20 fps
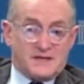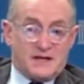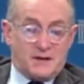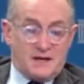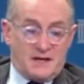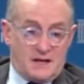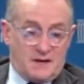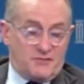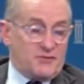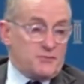
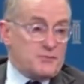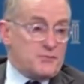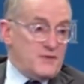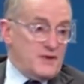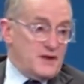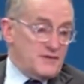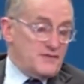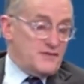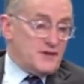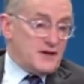
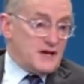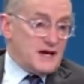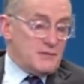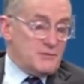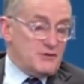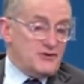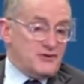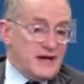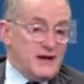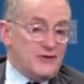
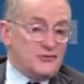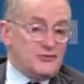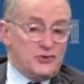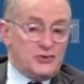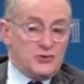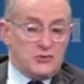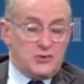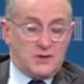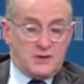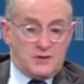economy is down
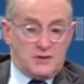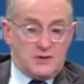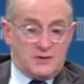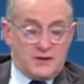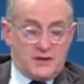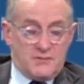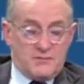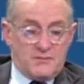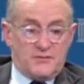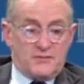2,
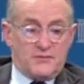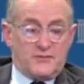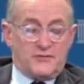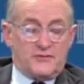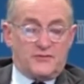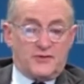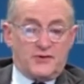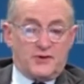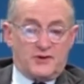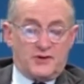then
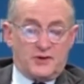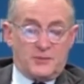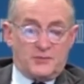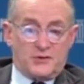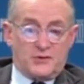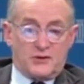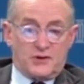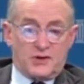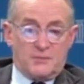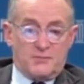for a
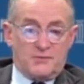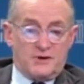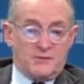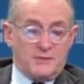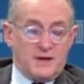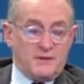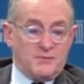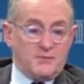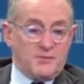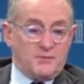typical company,
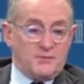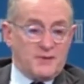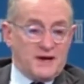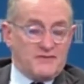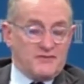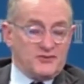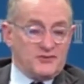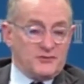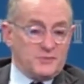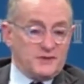maybe
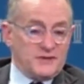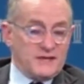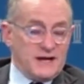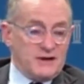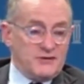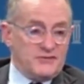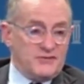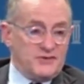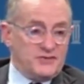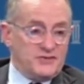profits will be
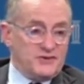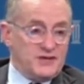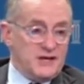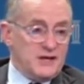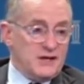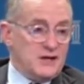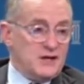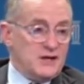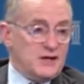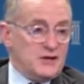down
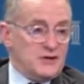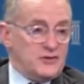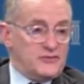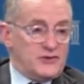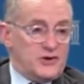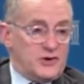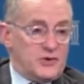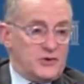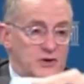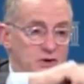15.
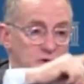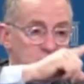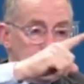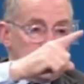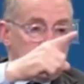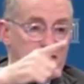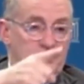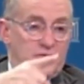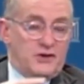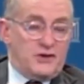So
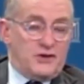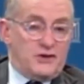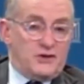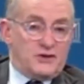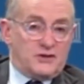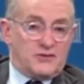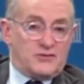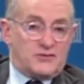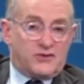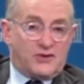the
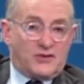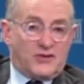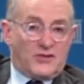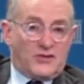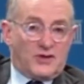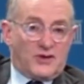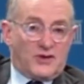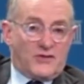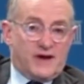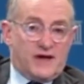
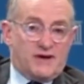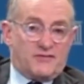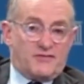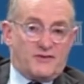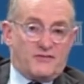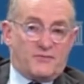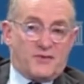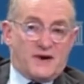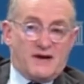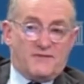graph
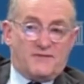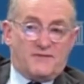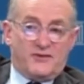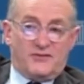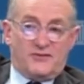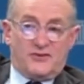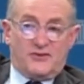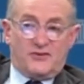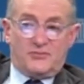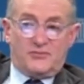of
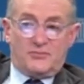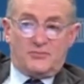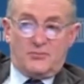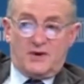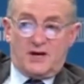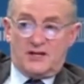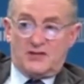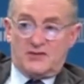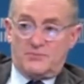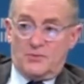profits is
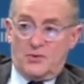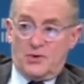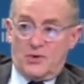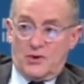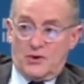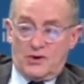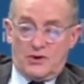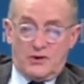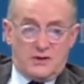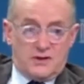much
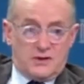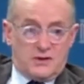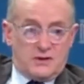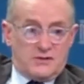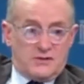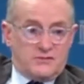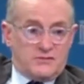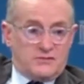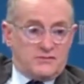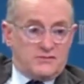more
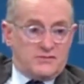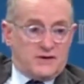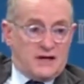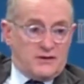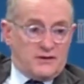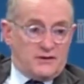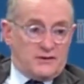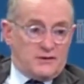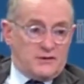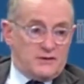
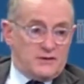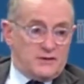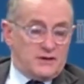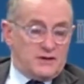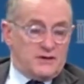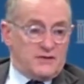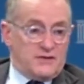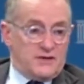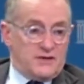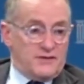volatile
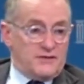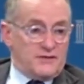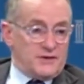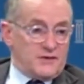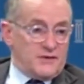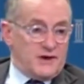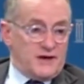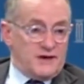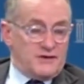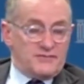than the
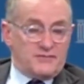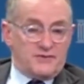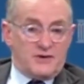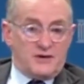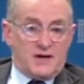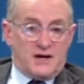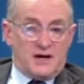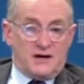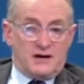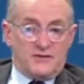graph
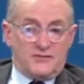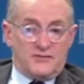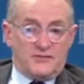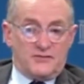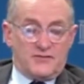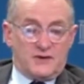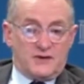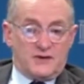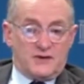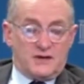of
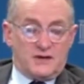